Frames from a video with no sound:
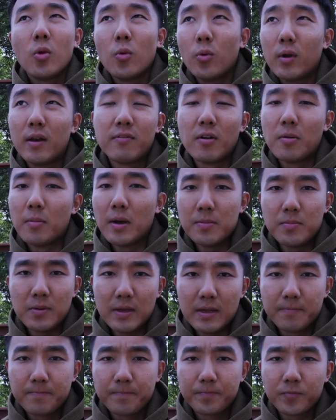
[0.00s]
whatever it might
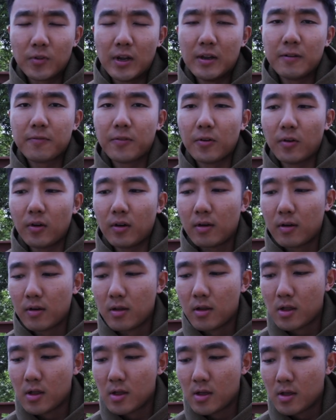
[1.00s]
be, right, for
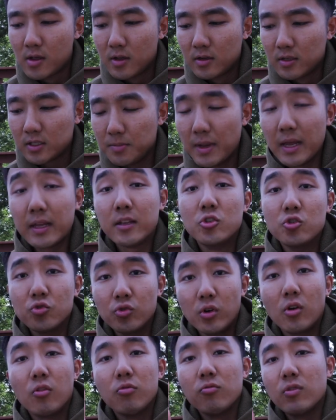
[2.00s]
to make
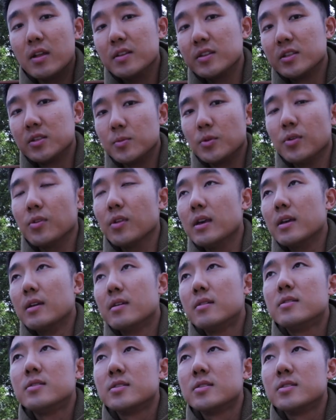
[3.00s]
drill run smoothly.